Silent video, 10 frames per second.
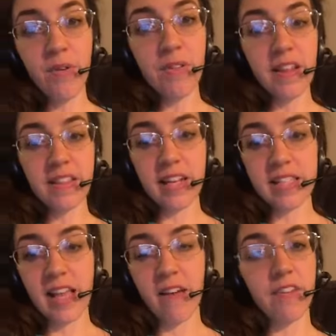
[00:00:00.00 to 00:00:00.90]
think
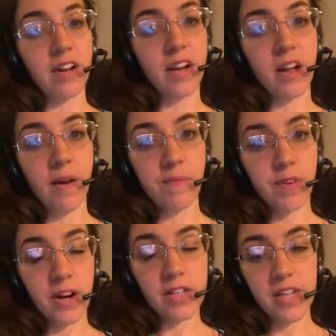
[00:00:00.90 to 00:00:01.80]
that's ever going to come
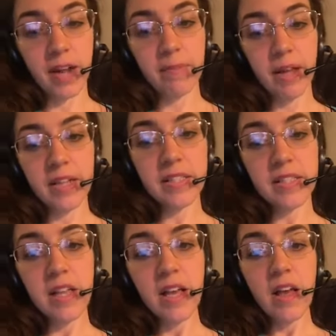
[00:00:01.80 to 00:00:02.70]
for our
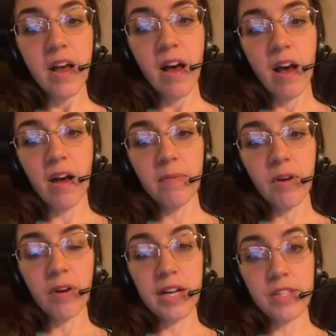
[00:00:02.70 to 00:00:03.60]
timelines.
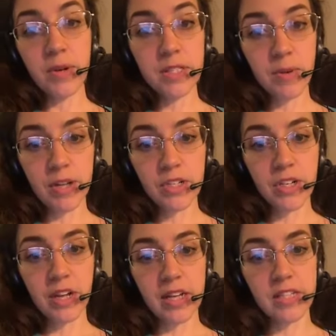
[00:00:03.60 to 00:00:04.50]
Okay, so his
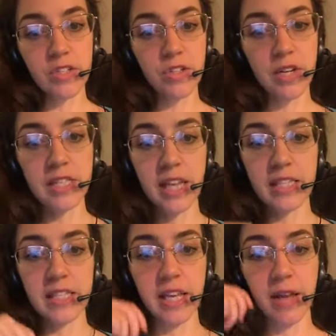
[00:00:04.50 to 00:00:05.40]
question, guys, since you guys
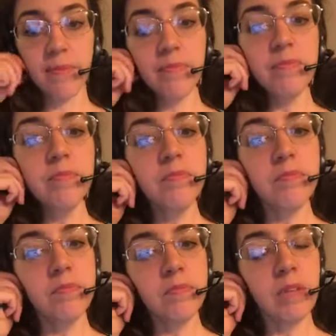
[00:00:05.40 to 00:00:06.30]
can't see it,
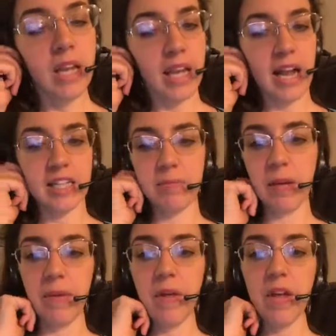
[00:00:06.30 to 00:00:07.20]
he asked
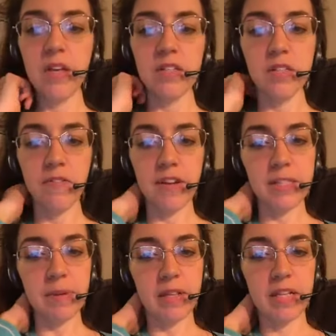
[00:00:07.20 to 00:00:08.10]
me, so
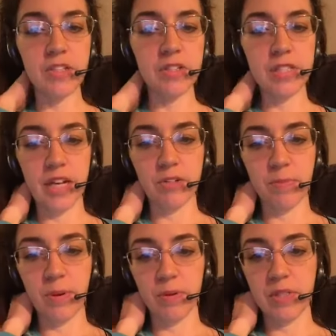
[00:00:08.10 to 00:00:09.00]
Facebook lets you
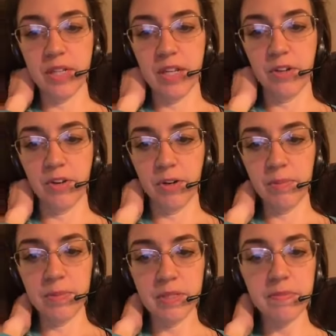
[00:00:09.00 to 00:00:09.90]
schedule posts in
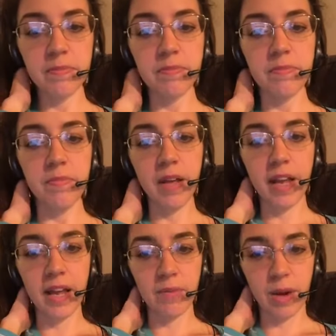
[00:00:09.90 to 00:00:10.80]
groups
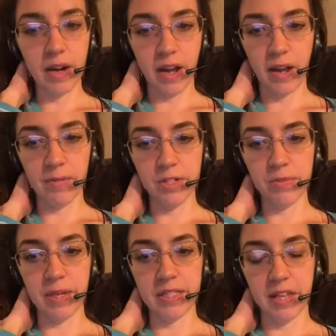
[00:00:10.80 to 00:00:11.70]
and whatnot,
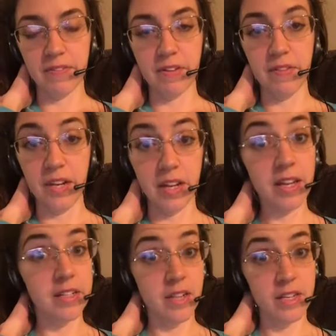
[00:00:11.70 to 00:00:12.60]
which makes life
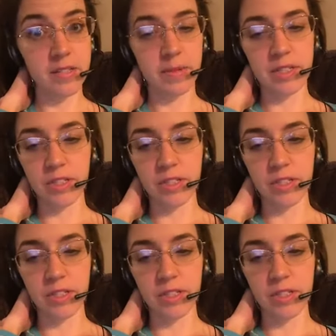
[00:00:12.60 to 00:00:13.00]
convenient. It does. It makes it